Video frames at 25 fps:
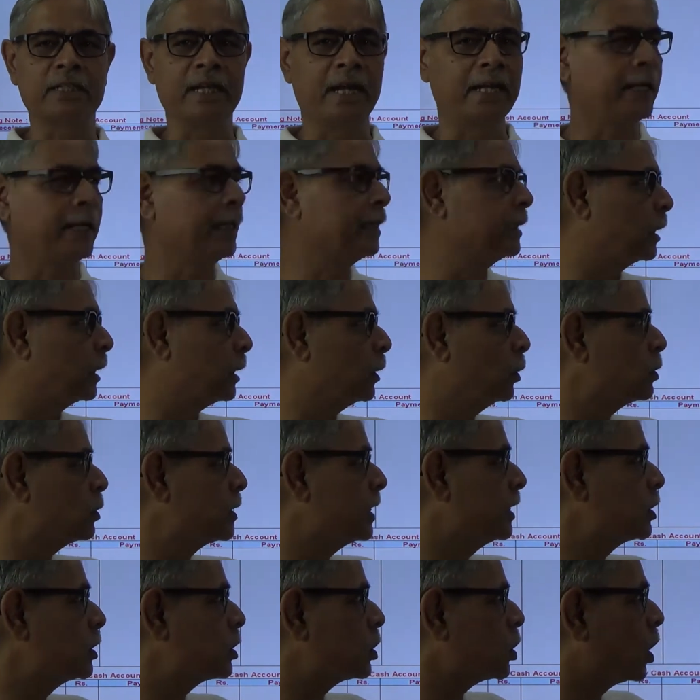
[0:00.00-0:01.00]
and in the
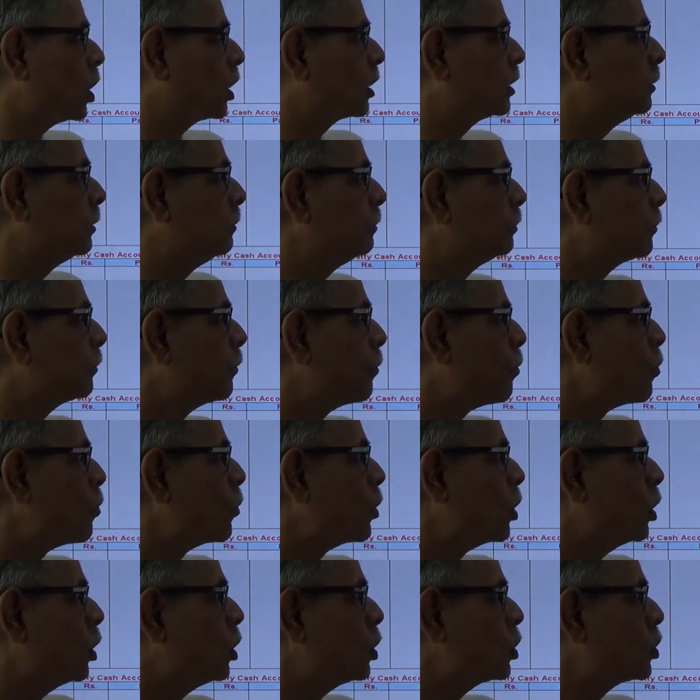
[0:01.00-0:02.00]
closing stock.
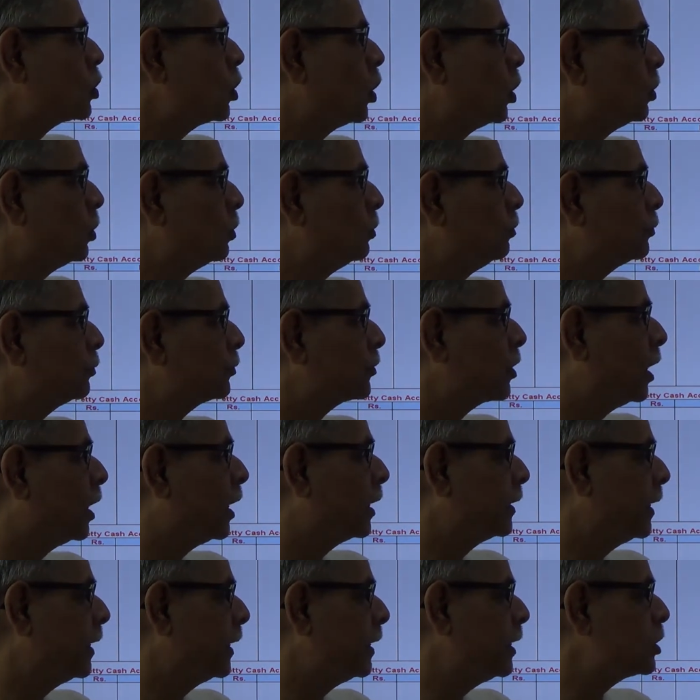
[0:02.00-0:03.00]
So
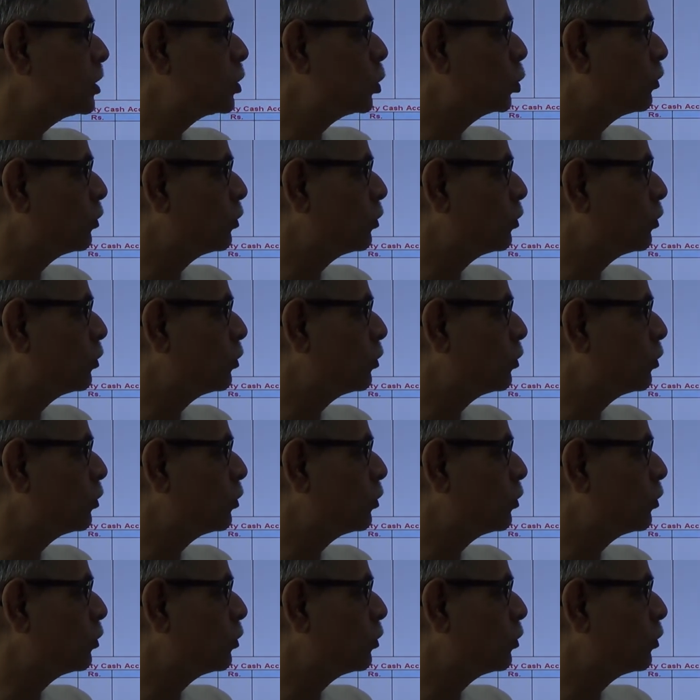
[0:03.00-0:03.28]
100 is to